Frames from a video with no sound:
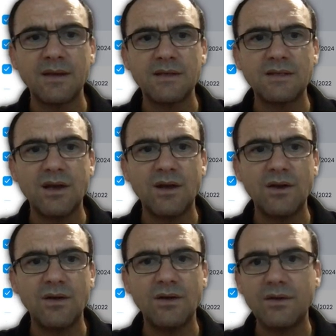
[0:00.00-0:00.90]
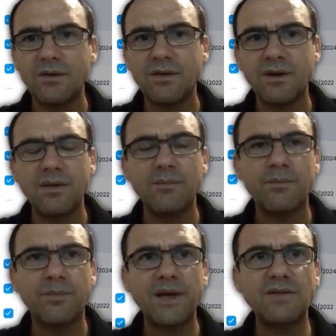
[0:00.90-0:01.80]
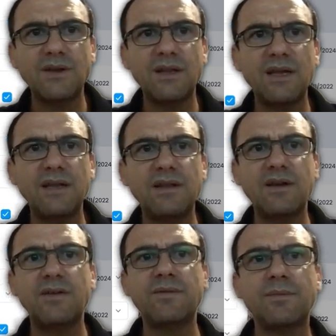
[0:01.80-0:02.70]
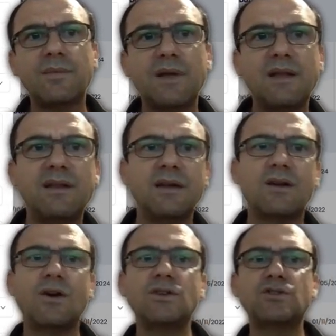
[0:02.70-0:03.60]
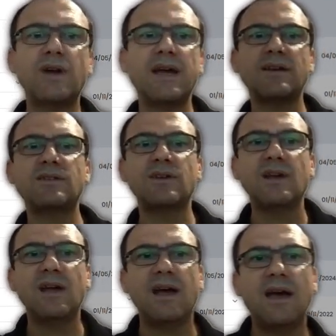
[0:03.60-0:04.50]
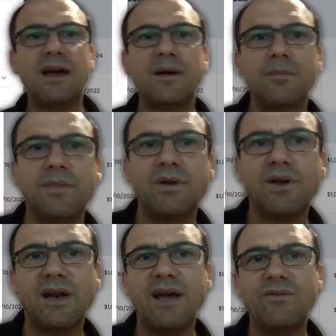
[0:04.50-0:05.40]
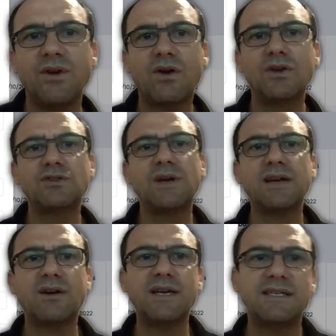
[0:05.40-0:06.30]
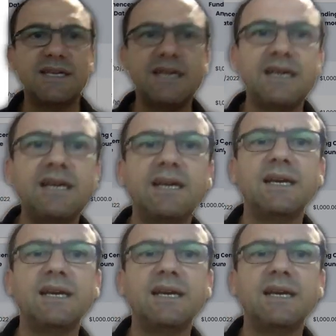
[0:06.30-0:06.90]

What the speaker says: So basically in the contract You're going to have your contract ID.